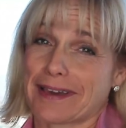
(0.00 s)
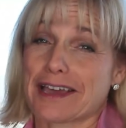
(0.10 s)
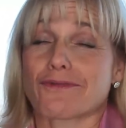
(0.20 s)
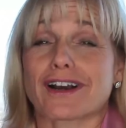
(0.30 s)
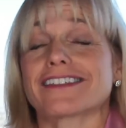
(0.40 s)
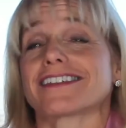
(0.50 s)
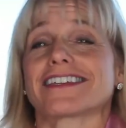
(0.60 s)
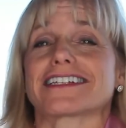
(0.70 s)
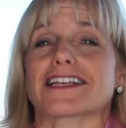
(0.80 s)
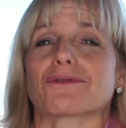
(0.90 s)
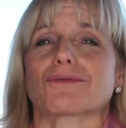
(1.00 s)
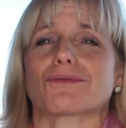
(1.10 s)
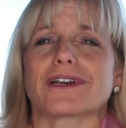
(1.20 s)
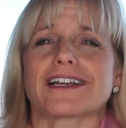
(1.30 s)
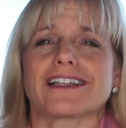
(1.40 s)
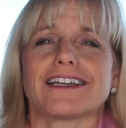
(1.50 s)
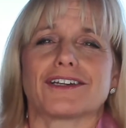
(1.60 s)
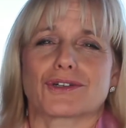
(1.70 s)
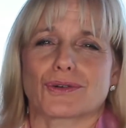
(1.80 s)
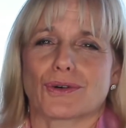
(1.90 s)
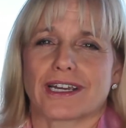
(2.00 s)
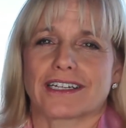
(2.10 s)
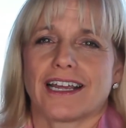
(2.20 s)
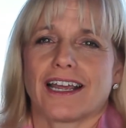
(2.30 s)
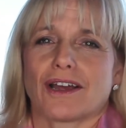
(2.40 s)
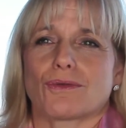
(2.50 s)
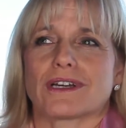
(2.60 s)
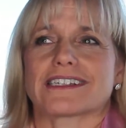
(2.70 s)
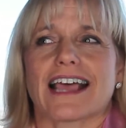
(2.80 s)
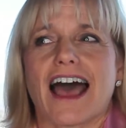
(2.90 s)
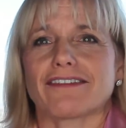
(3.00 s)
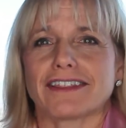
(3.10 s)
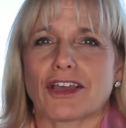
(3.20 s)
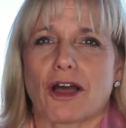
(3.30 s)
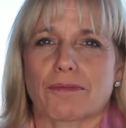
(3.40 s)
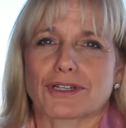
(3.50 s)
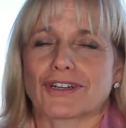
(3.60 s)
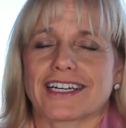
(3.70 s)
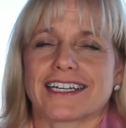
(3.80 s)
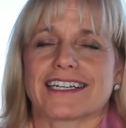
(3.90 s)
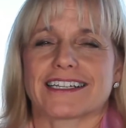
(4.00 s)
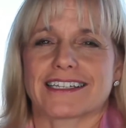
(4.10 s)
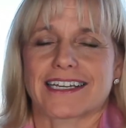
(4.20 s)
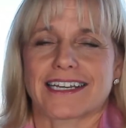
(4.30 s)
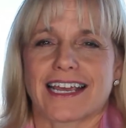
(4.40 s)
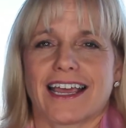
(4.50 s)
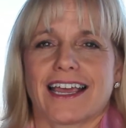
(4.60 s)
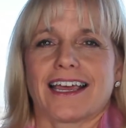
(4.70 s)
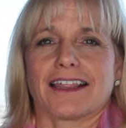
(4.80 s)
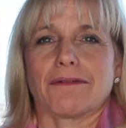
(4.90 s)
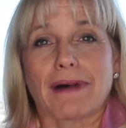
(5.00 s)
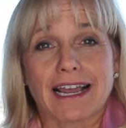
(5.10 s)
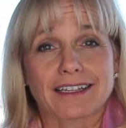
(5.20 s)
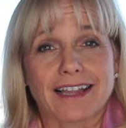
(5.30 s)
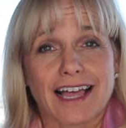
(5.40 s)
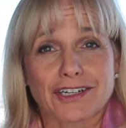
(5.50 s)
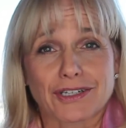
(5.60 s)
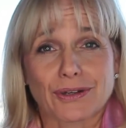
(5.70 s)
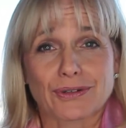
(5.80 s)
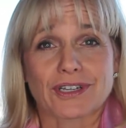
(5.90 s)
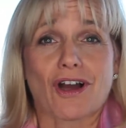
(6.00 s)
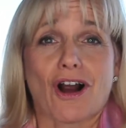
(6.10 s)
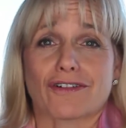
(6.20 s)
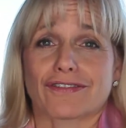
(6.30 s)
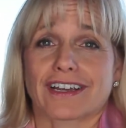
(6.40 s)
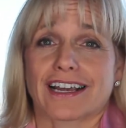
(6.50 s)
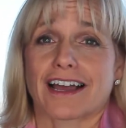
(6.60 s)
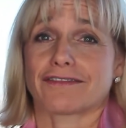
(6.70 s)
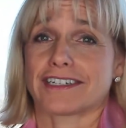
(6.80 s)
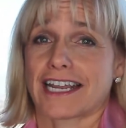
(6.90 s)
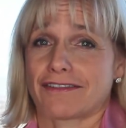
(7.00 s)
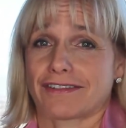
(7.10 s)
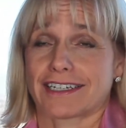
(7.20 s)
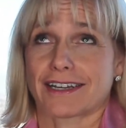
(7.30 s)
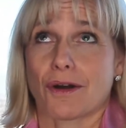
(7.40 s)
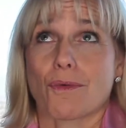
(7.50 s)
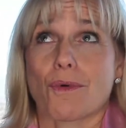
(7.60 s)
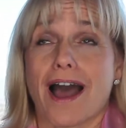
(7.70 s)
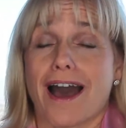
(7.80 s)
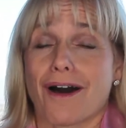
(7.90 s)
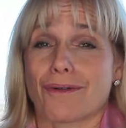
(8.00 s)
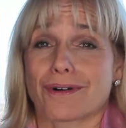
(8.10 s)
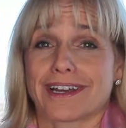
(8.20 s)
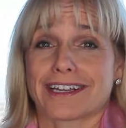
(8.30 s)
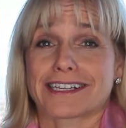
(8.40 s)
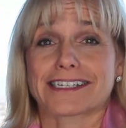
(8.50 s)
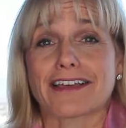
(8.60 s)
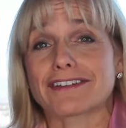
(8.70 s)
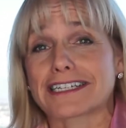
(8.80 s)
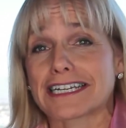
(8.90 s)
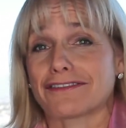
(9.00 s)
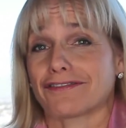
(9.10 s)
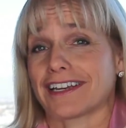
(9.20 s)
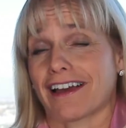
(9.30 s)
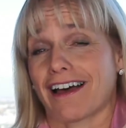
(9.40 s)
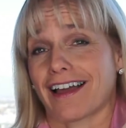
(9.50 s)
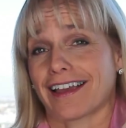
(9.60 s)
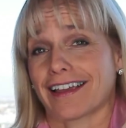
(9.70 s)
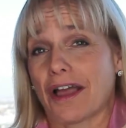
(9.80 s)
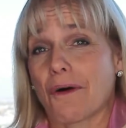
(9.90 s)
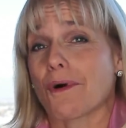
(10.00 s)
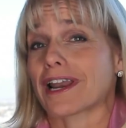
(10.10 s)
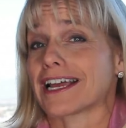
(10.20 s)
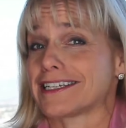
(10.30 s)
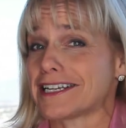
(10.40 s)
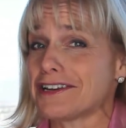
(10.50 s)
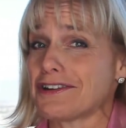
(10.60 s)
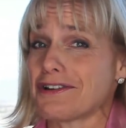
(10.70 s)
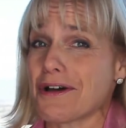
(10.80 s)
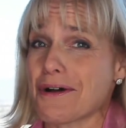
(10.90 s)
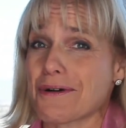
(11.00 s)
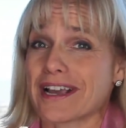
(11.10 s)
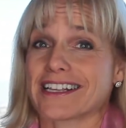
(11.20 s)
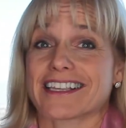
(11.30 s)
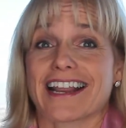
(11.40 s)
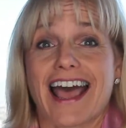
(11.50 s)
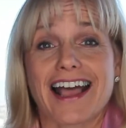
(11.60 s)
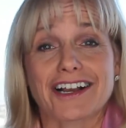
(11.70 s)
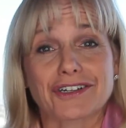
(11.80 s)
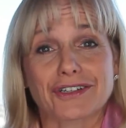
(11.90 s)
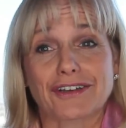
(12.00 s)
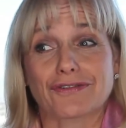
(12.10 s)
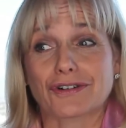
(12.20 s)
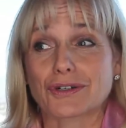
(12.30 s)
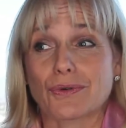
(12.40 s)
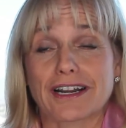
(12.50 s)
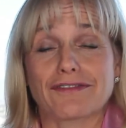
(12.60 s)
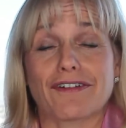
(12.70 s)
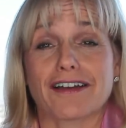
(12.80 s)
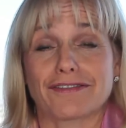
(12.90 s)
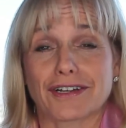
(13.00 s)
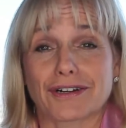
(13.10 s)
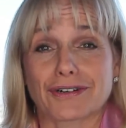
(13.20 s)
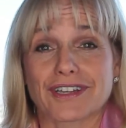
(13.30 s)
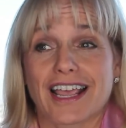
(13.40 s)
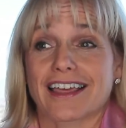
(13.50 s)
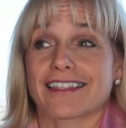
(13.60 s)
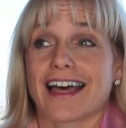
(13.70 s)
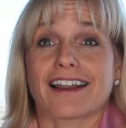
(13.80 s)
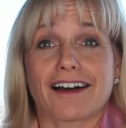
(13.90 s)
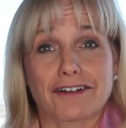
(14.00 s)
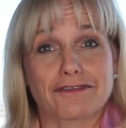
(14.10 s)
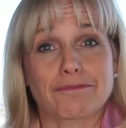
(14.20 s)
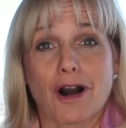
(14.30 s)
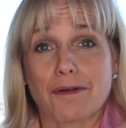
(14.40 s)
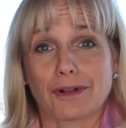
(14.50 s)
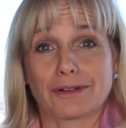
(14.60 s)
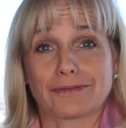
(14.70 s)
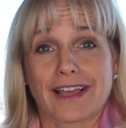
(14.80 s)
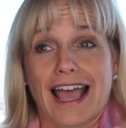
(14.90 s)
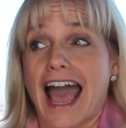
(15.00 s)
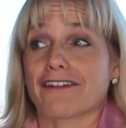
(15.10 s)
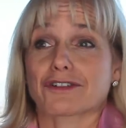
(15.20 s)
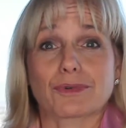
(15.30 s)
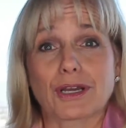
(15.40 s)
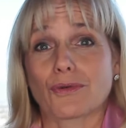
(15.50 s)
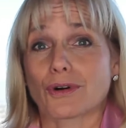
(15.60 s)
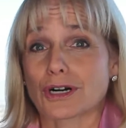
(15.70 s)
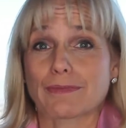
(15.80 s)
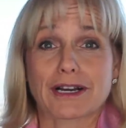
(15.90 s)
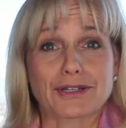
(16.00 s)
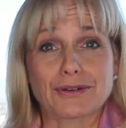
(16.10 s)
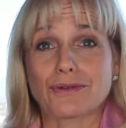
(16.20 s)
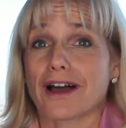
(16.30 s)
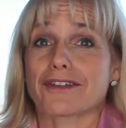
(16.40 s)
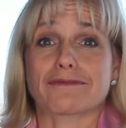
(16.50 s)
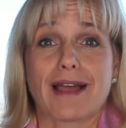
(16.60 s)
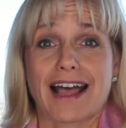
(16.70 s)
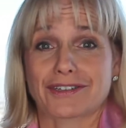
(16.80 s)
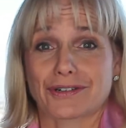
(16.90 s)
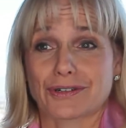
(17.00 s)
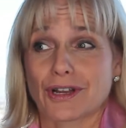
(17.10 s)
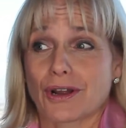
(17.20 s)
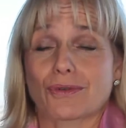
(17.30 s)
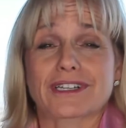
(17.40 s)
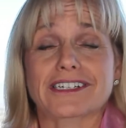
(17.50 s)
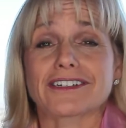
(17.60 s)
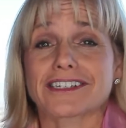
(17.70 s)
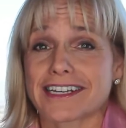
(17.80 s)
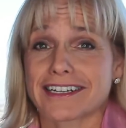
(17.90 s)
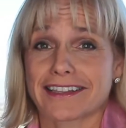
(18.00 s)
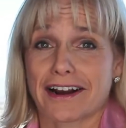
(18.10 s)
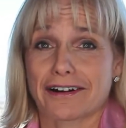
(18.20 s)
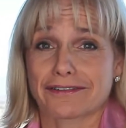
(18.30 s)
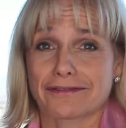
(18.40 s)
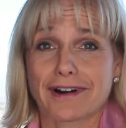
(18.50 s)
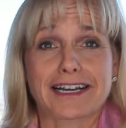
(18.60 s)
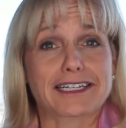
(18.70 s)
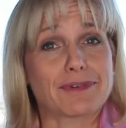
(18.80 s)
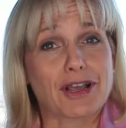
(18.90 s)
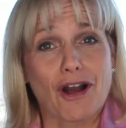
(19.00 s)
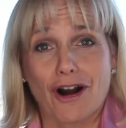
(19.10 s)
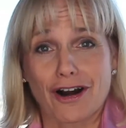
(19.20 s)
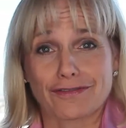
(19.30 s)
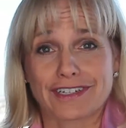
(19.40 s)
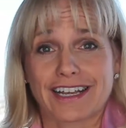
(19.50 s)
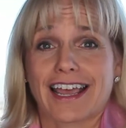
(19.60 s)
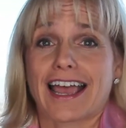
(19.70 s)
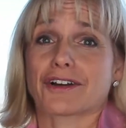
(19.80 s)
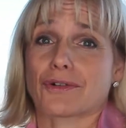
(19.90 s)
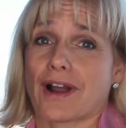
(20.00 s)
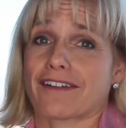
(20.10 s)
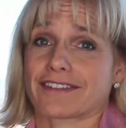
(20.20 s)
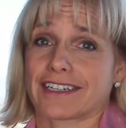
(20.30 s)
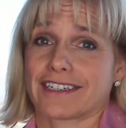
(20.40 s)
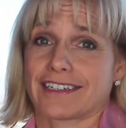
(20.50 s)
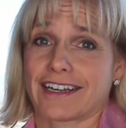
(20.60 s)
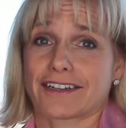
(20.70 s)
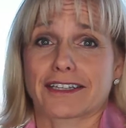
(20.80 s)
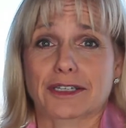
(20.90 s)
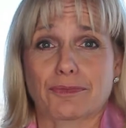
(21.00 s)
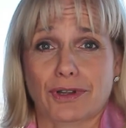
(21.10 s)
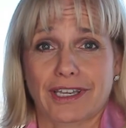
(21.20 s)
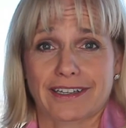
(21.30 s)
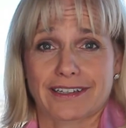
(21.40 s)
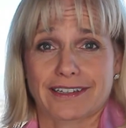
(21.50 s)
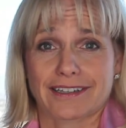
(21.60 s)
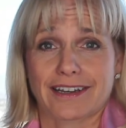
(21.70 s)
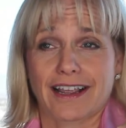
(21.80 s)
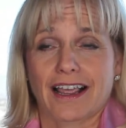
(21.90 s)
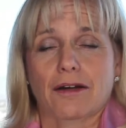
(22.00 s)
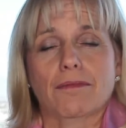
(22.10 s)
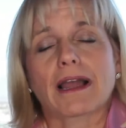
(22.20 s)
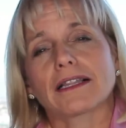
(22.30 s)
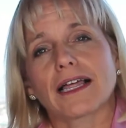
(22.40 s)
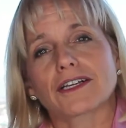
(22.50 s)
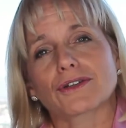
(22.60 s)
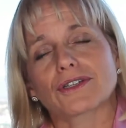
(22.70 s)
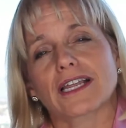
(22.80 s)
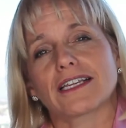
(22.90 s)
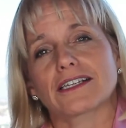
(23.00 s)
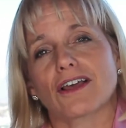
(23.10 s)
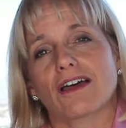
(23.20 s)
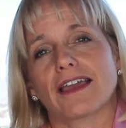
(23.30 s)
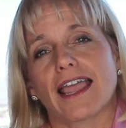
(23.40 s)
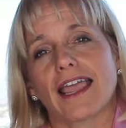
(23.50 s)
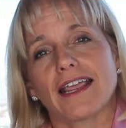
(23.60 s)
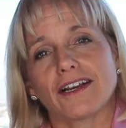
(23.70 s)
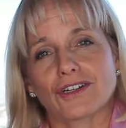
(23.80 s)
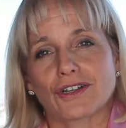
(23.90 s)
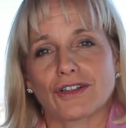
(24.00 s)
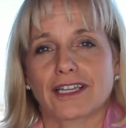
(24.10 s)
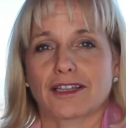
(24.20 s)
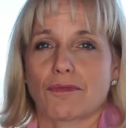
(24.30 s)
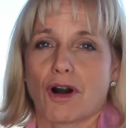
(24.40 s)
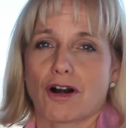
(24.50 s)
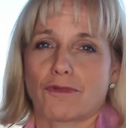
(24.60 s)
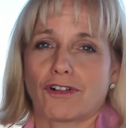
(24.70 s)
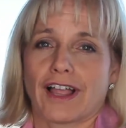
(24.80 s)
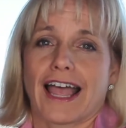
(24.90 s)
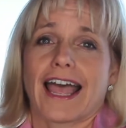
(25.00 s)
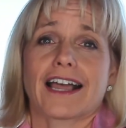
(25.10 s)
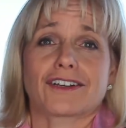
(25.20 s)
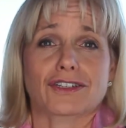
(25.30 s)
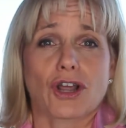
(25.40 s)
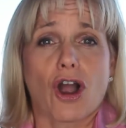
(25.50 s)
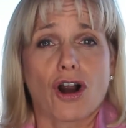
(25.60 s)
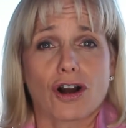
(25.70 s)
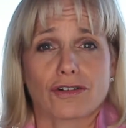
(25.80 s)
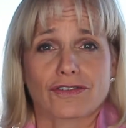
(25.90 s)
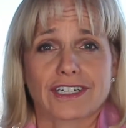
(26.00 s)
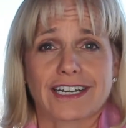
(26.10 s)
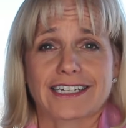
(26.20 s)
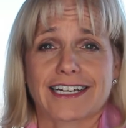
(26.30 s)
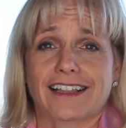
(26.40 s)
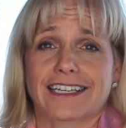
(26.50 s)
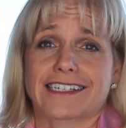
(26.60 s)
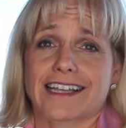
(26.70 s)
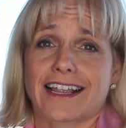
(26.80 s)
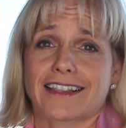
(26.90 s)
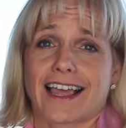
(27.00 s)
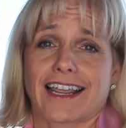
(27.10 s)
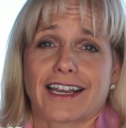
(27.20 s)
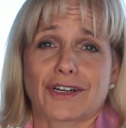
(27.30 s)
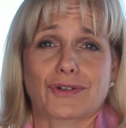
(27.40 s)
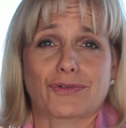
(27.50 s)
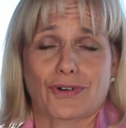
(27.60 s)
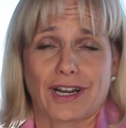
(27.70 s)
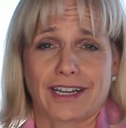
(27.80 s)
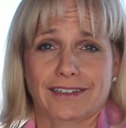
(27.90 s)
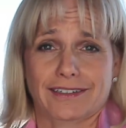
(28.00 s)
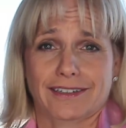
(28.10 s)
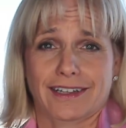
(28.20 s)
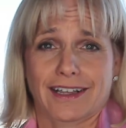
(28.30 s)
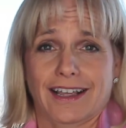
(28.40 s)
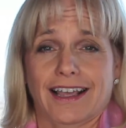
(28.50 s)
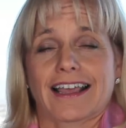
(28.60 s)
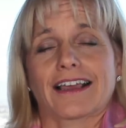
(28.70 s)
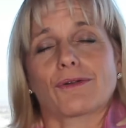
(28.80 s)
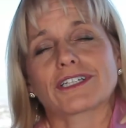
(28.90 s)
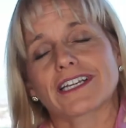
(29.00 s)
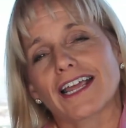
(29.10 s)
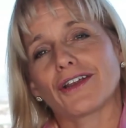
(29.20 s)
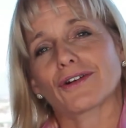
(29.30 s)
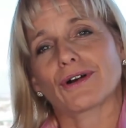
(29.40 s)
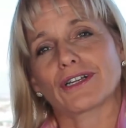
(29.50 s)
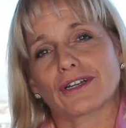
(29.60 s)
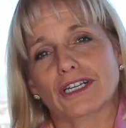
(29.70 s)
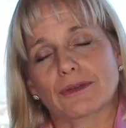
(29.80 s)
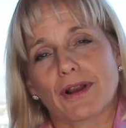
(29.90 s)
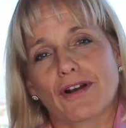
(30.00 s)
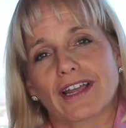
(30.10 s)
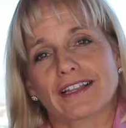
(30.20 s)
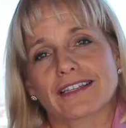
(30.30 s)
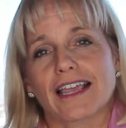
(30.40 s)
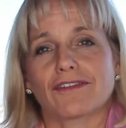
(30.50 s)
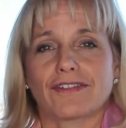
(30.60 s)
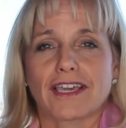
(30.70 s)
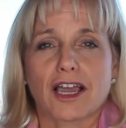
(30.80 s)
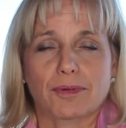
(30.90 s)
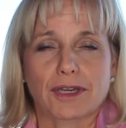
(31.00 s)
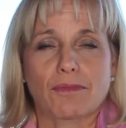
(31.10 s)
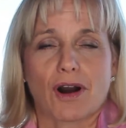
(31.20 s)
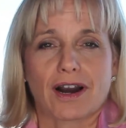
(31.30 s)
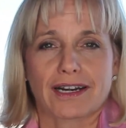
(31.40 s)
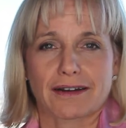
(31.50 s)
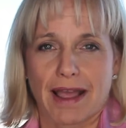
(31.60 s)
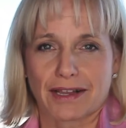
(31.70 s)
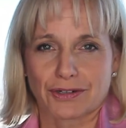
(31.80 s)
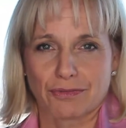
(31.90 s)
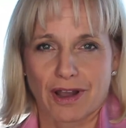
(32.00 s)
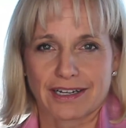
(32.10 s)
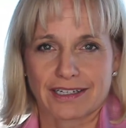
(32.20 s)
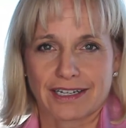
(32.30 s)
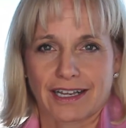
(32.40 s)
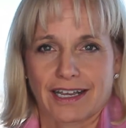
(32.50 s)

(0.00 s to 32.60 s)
And one of the things I really enjoyed was having the opportunity to see Michelangelo's carving of David. Wow, 17 feet high. What I didn't know is that actually for 25 years, that hunk of marble, after being worked by two other masters, was still sitting there, ready to be carved and crafted into this brilliance. Michelangelo said he saw the angel in the marble and just carved until he set that angel free. Well, today you're going to experience a VIP marketing mastermind.